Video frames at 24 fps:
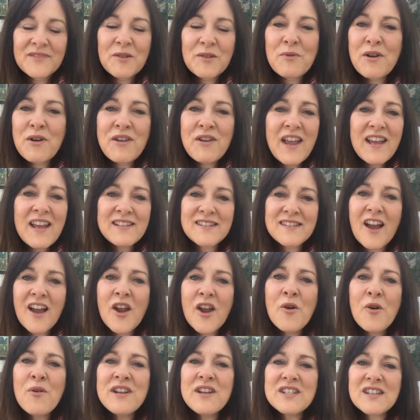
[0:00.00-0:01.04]
Well, yes, I
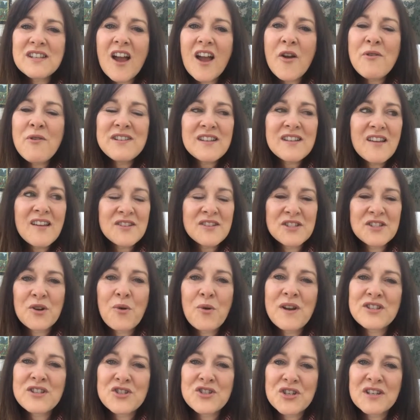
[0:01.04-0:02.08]
always ask the
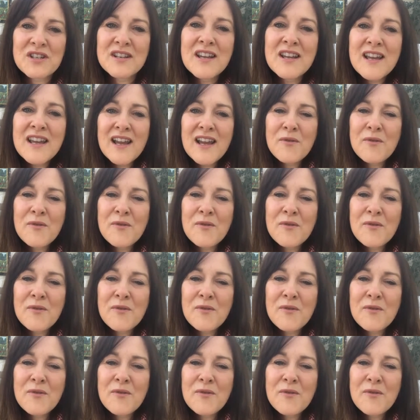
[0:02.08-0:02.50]
question,